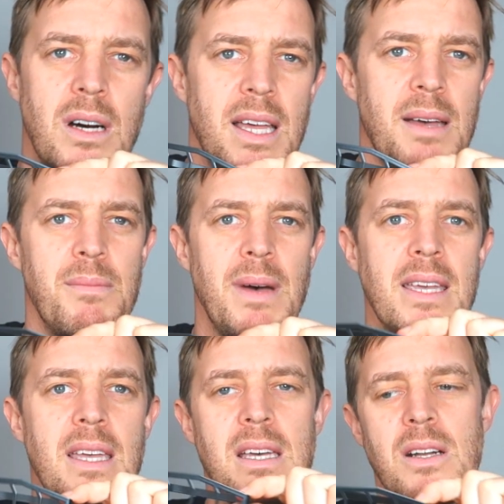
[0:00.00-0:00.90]
I am
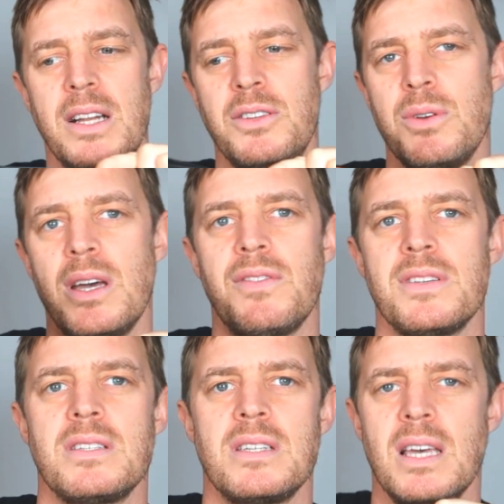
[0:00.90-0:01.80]
making it. I do have
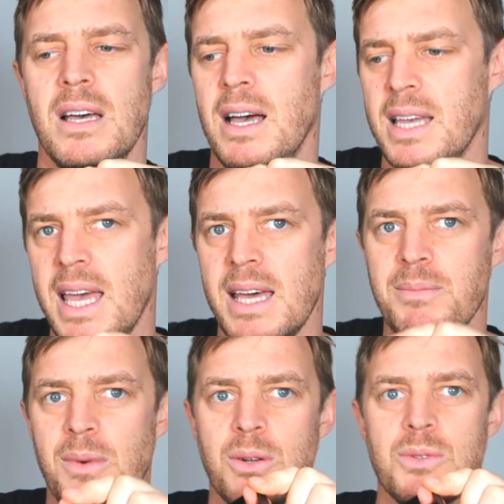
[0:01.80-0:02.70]
the
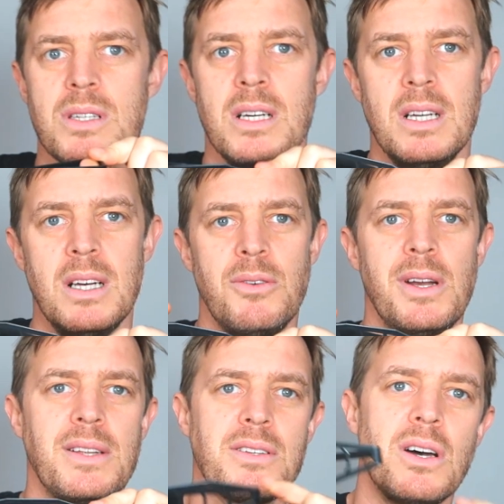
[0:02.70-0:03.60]
CAD models
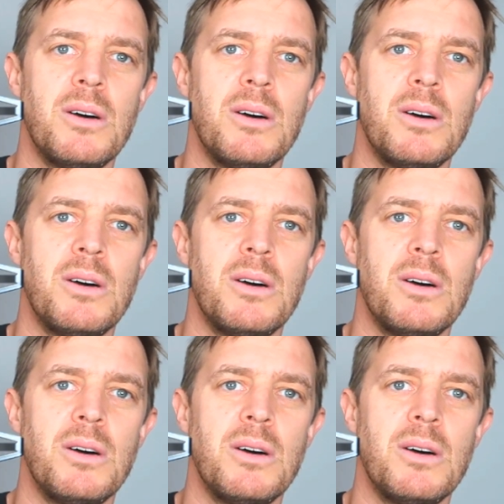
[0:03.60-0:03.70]
ready to go.